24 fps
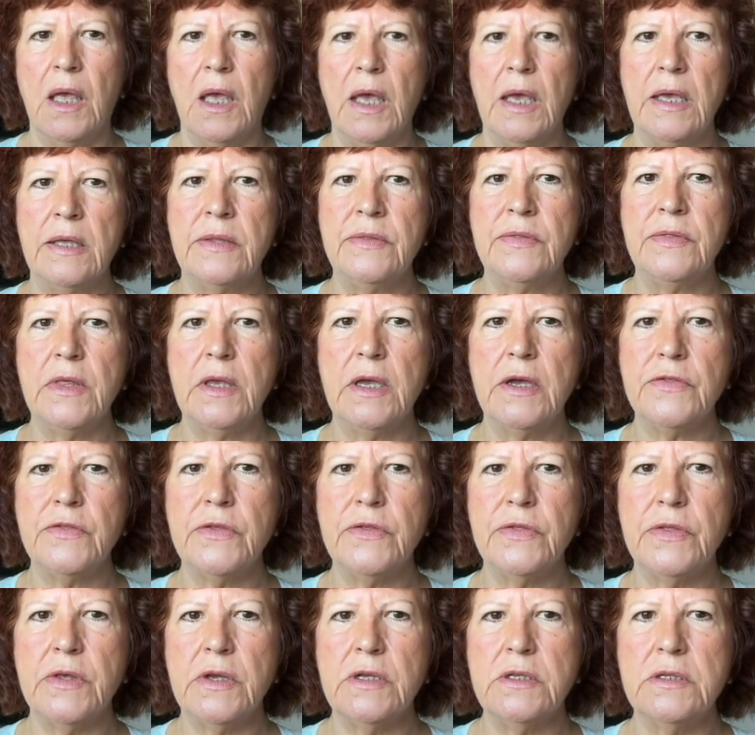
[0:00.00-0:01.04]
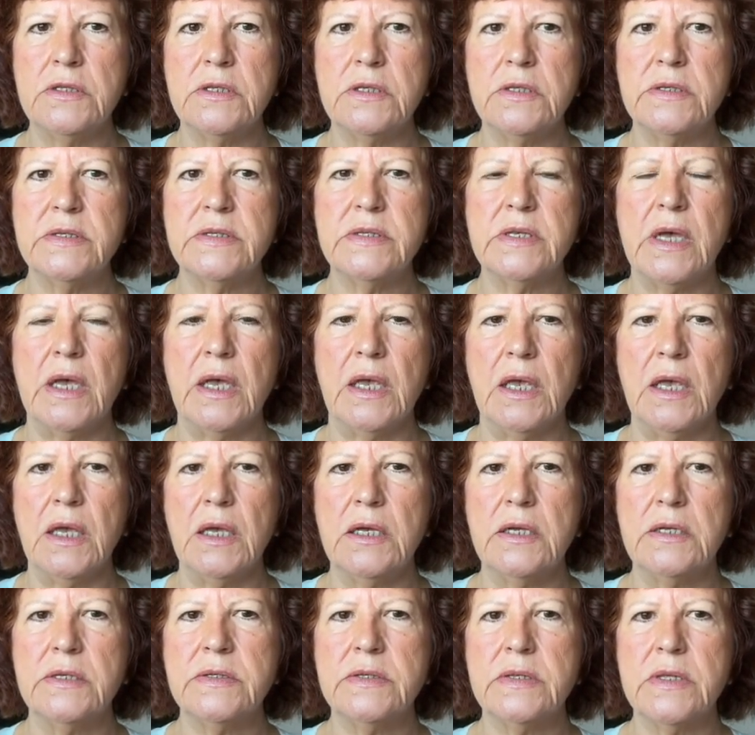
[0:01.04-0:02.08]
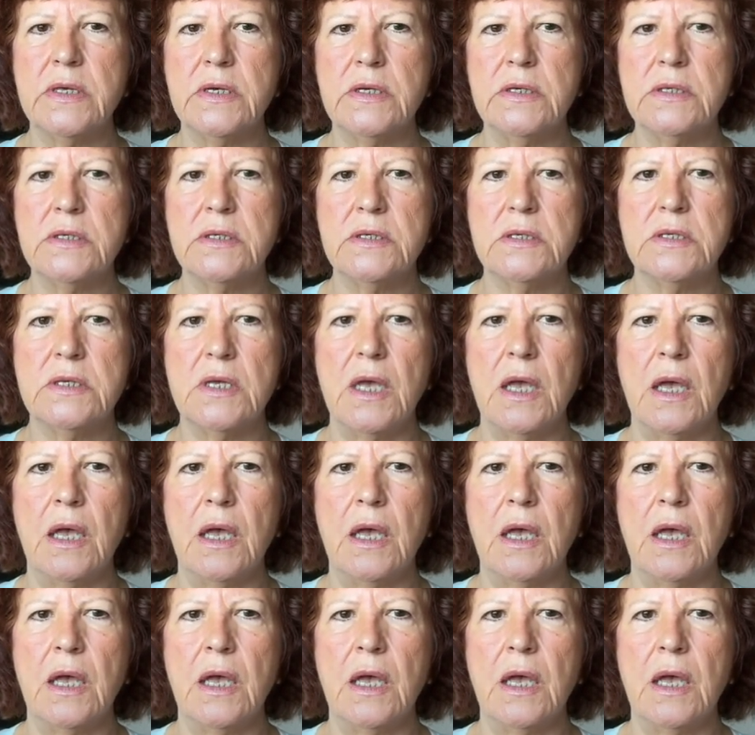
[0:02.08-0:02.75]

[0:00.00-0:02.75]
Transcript: And the other thing to say is that